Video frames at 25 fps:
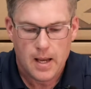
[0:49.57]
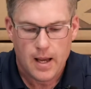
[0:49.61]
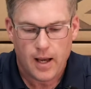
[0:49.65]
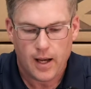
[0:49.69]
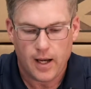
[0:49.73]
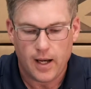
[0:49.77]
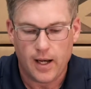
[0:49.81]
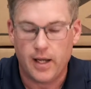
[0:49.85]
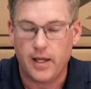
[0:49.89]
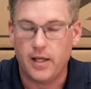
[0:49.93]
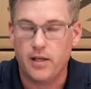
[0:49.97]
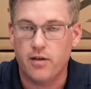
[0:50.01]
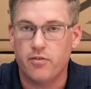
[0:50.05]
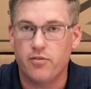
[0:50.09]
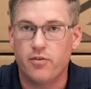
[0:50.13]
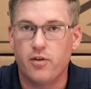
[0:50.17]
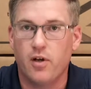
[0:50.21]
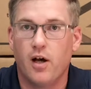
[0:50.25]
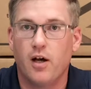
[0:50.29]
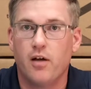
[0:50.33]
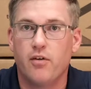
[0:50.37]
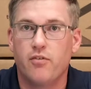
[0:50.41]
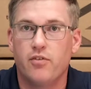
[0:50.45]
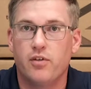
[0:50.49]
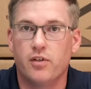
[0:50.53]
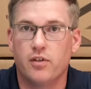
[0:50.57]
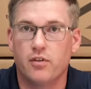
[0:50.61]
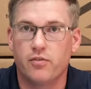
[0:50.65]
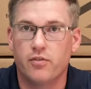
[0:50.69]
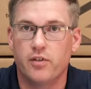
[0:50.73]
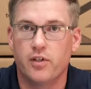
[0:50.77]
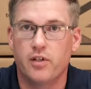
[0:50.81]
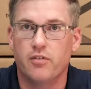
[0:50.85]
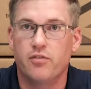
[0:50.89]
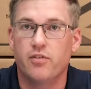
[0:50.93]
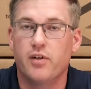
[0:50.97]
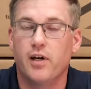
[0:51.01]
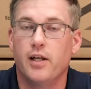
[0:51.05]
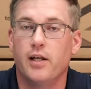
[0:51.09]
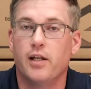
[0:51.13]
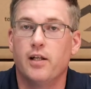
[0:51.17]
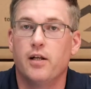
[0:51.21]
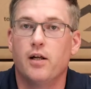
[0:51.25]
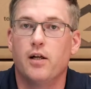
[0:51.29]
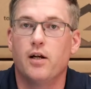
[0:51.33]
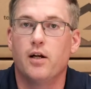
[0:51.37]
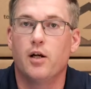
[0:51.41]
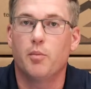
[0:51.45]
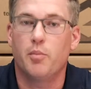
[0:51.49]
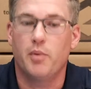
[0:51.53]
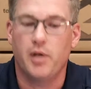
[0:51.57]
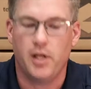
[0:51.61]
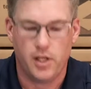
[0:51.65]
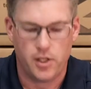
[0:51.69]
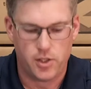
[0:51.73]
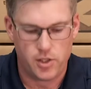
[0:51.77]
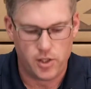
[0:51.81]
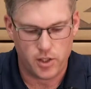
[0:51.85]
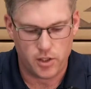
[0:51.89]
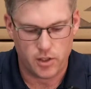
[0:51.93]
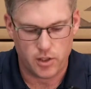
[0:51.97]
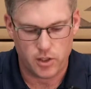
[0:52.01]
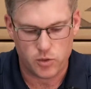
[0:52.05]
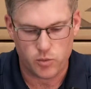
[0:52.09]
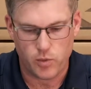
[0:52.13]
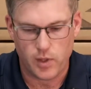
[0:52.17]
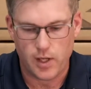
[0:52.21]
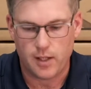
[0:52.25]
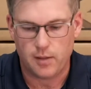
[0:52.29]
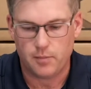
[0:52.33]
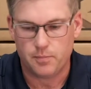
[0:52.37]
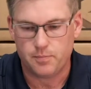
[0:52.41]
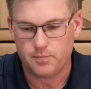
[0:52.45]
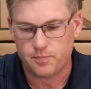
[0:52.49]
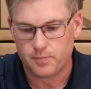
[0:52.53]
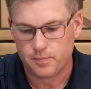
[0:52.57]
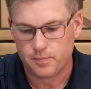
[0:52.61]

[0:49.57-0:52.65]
If not, feel free to find it on our page here as well.